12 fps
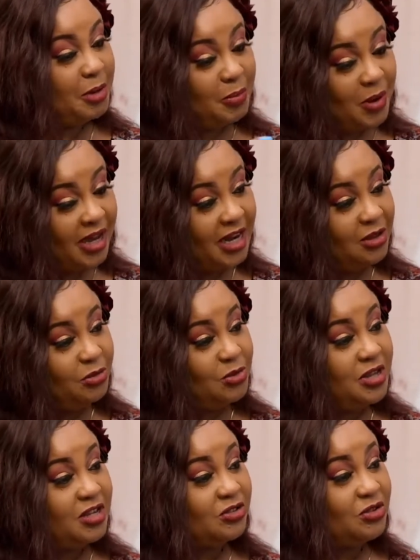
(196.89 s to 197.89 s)
People are getting through
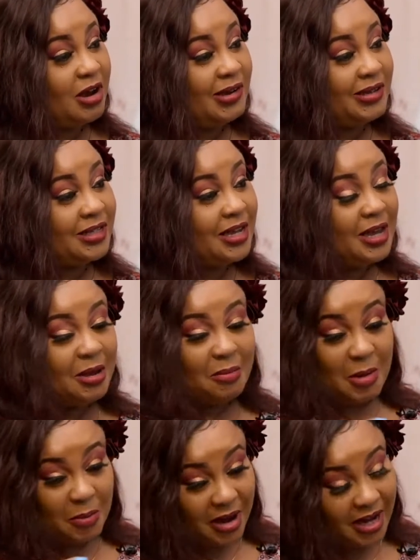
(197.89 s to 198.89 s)
these struggles.
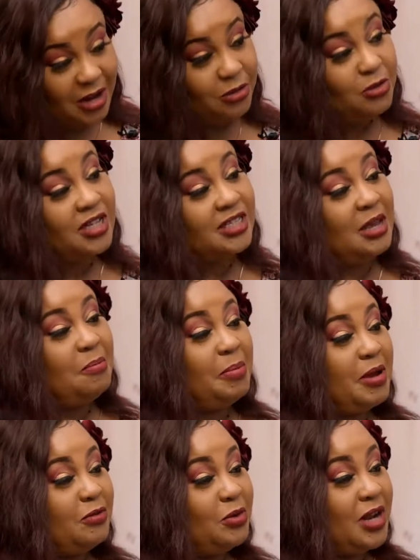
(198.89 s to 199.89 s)
People are getting through the same
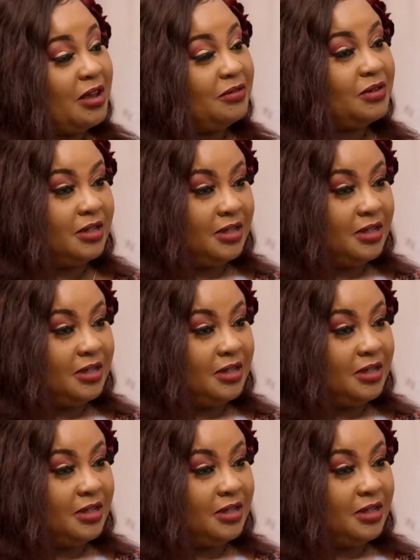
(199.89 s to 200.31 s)
painful life.